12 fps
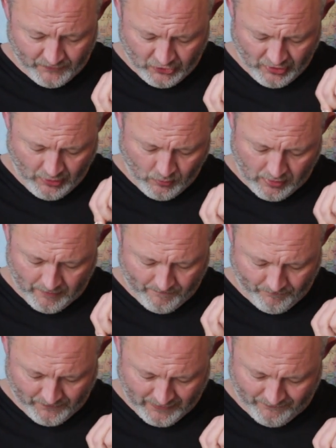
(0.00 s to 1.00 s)
Do you know what?
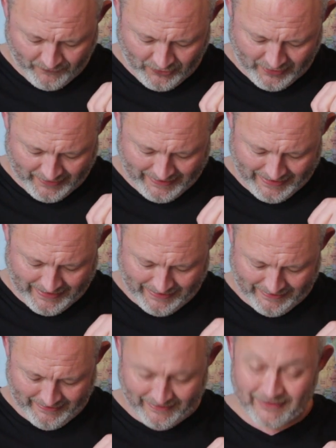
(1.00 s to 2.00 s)
I've got to get
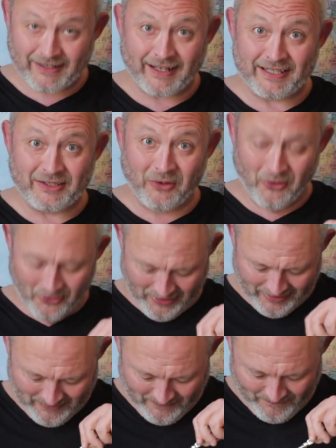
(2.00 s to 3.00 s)
in to this
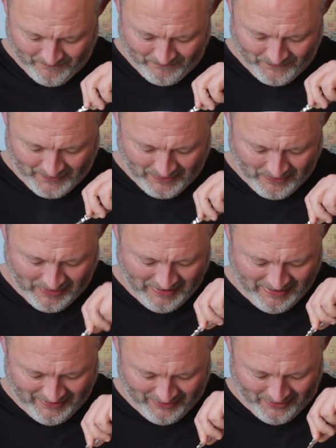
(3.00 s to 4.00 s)
corner.
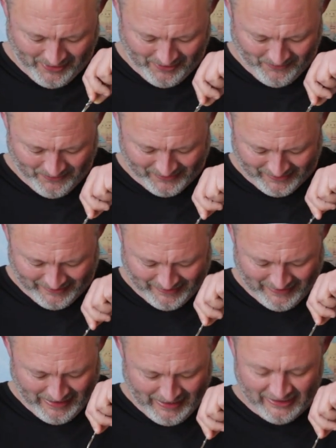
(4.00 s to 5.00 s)
I was
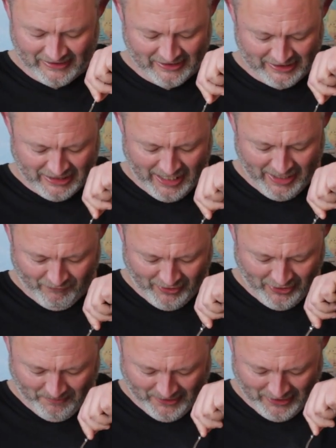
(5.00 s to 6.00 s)
staring up